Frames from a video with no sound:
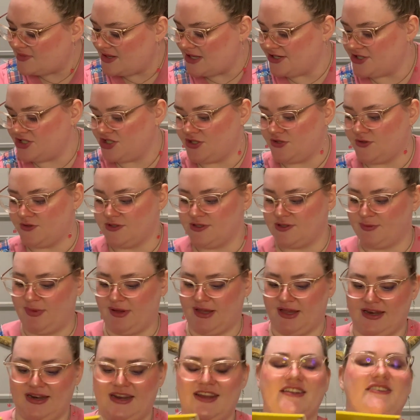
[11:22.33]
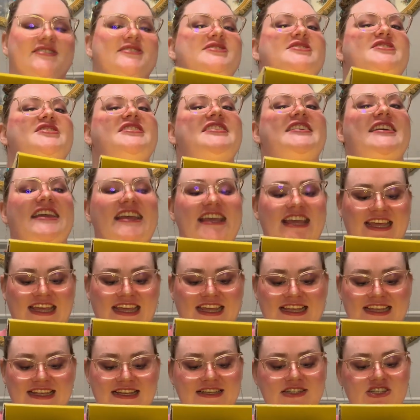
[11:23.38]
issues, but here she
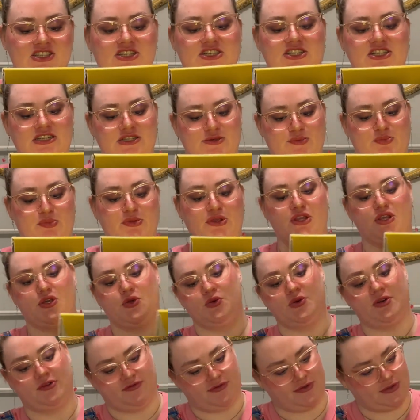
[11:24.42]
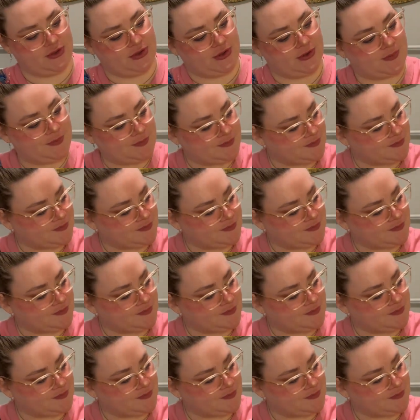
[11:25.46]
is. She's beautiful.